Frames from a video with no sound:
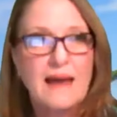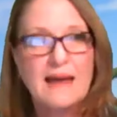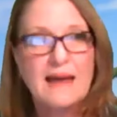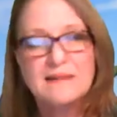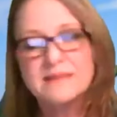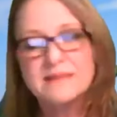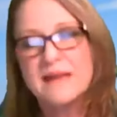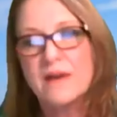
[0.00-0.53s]

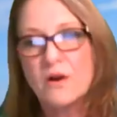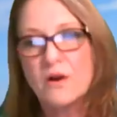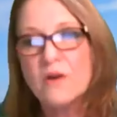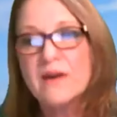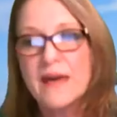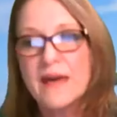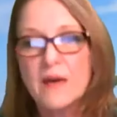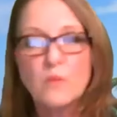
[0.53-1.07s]
and saying,
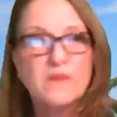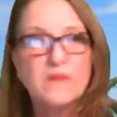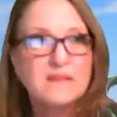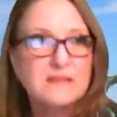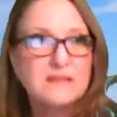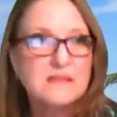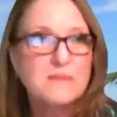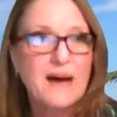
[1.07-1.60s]
okay, well,
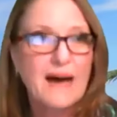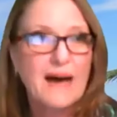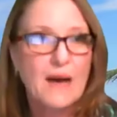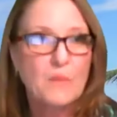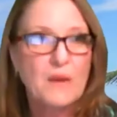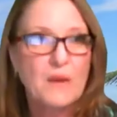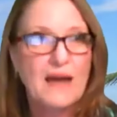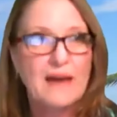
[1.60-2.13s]
this is my
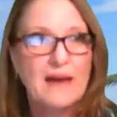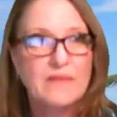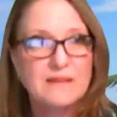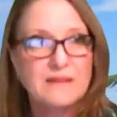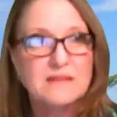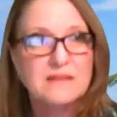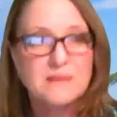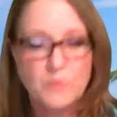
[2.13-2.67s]
upline,
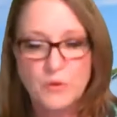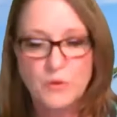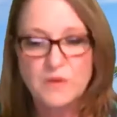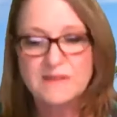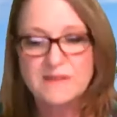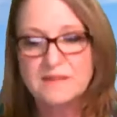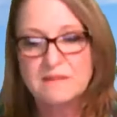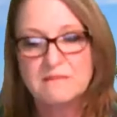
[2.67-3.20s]
this is the
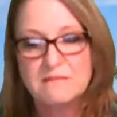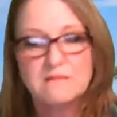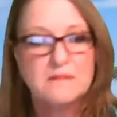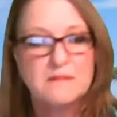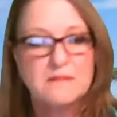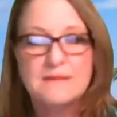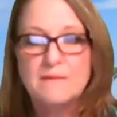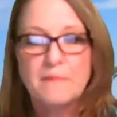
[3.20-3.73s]
person
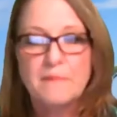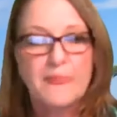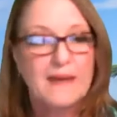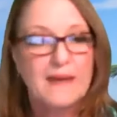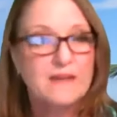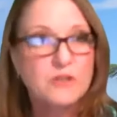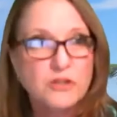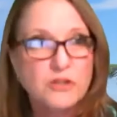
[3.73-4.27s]

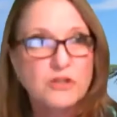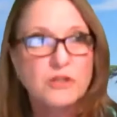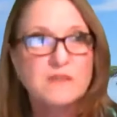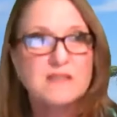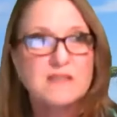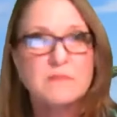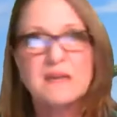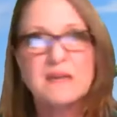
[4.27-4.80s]
that
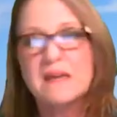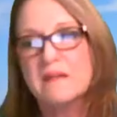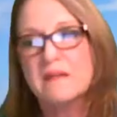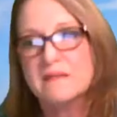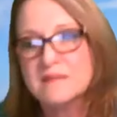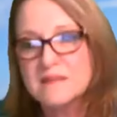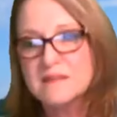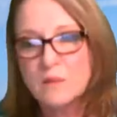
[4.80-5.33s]
introduced me,
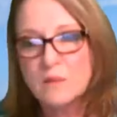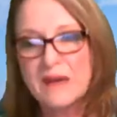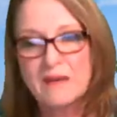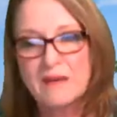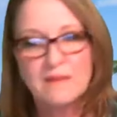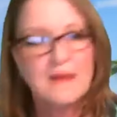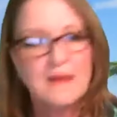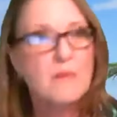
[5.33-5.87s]
this is
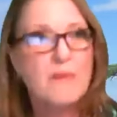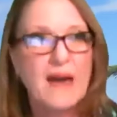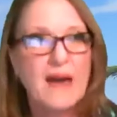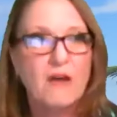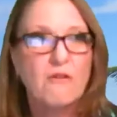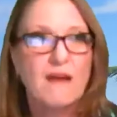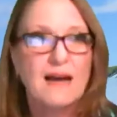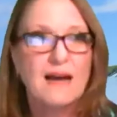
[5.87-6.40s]
where their
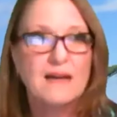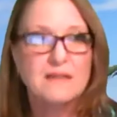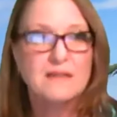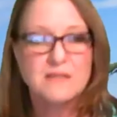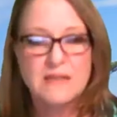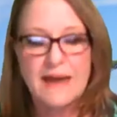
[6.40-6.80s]
background,